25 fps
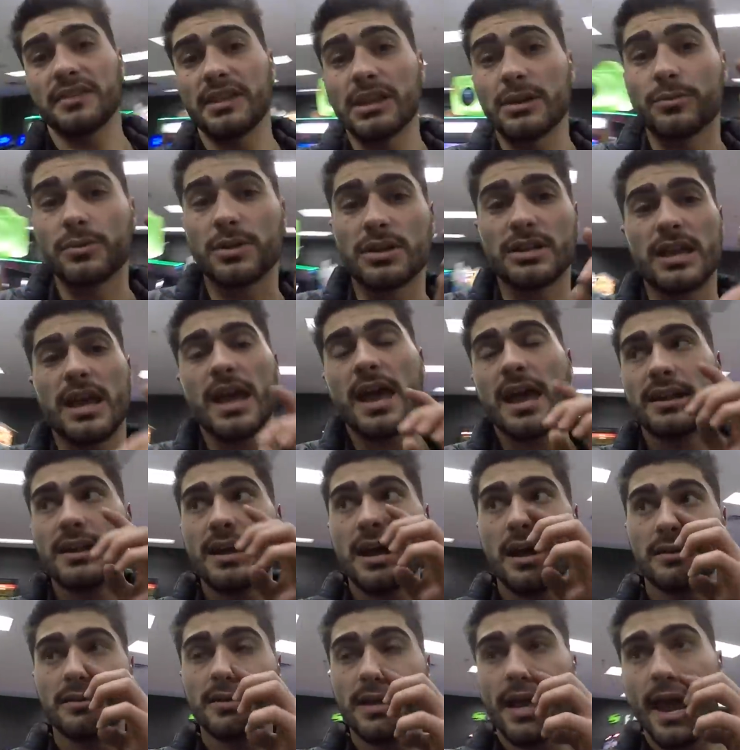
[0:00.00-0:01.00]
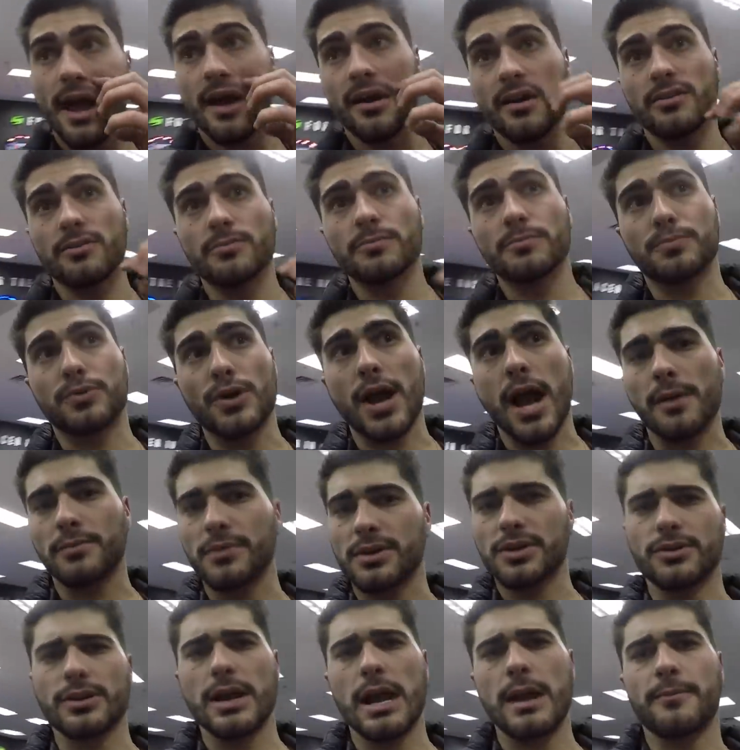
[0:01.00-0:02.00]
think we're gonna head out now,
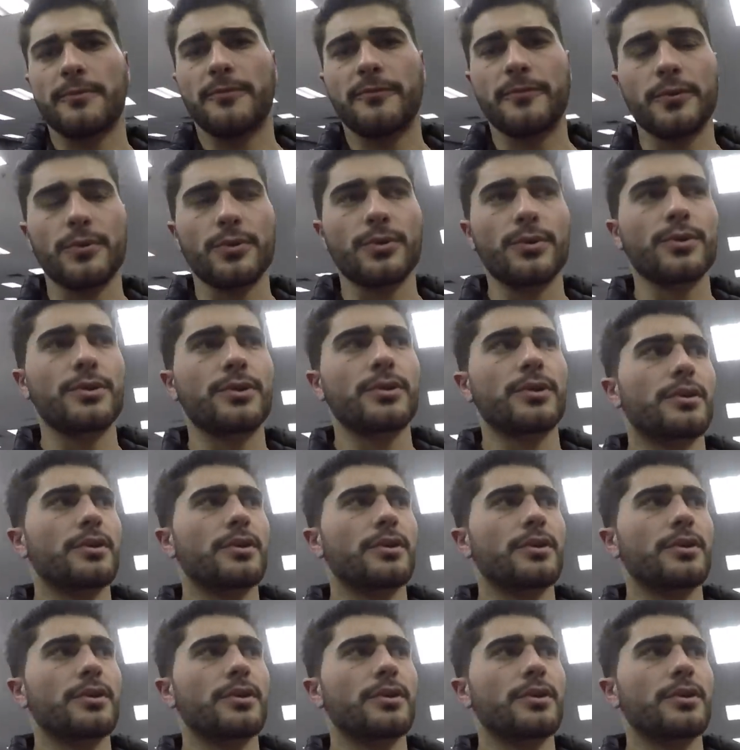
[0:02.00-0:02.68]
probably grab food.